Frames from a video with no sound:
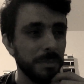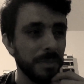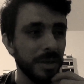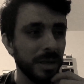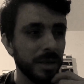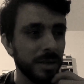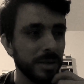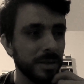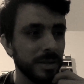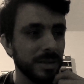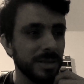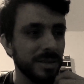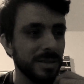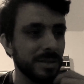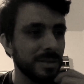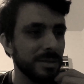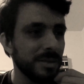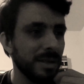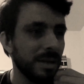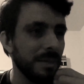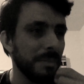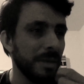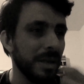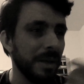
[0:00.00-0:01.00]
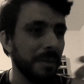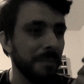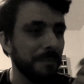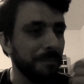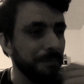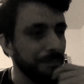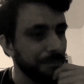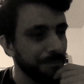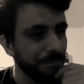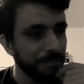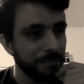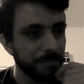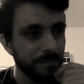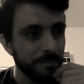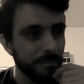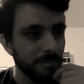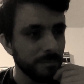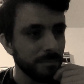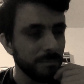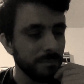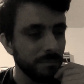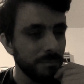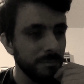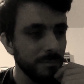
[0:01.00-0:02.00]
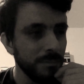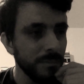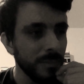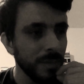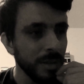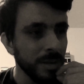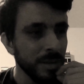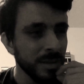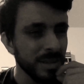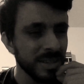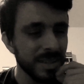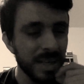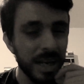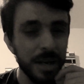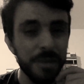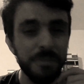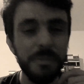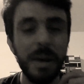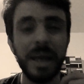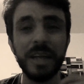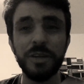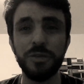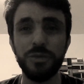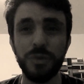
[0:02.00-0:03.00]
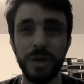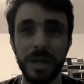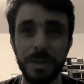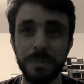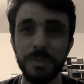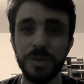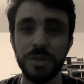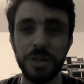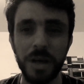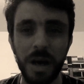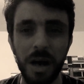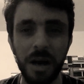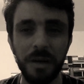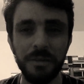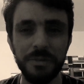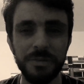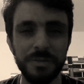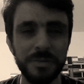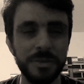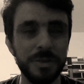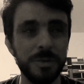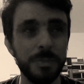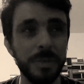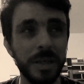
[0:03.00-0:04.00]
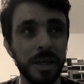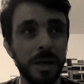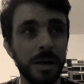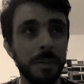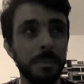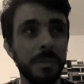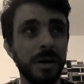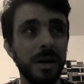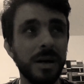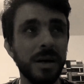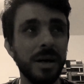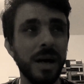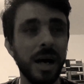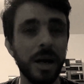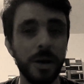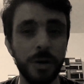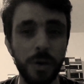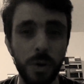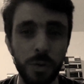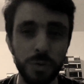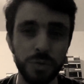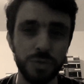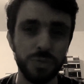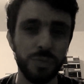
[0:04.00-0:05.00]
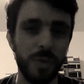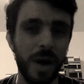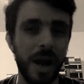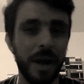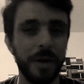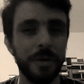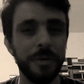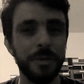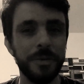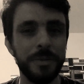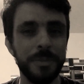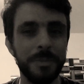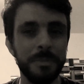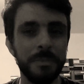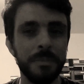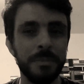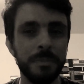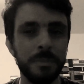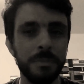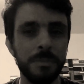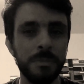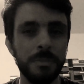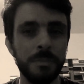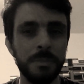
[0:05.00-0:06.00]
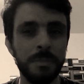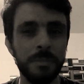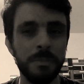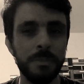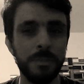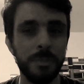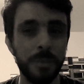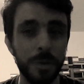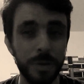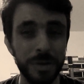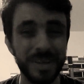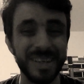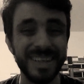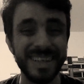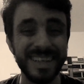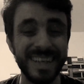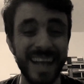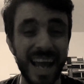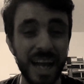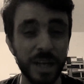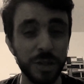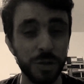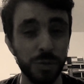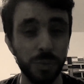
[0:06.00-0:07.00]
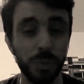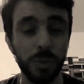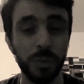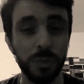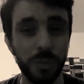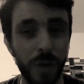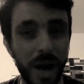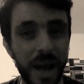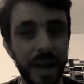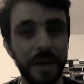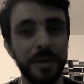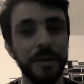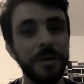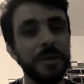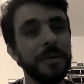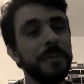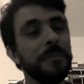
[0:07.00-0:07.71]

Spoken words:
because it's kind of my dream job to become a ghostwriter, more than an actual writer.